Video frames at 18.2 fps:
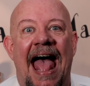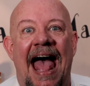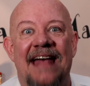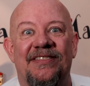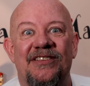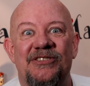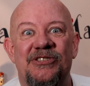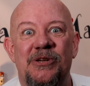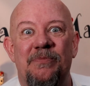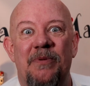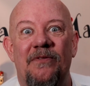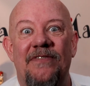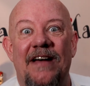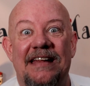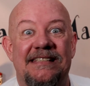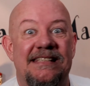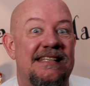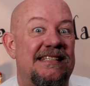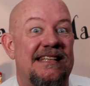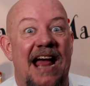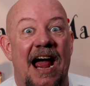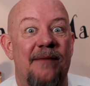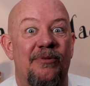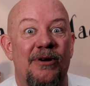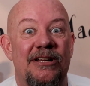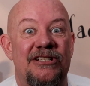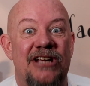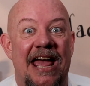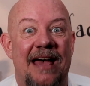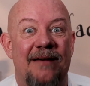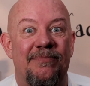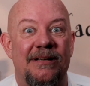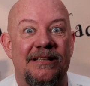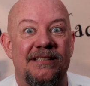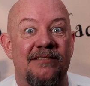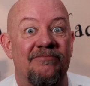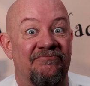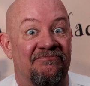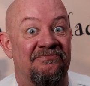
at the super fancy Skybridge campus.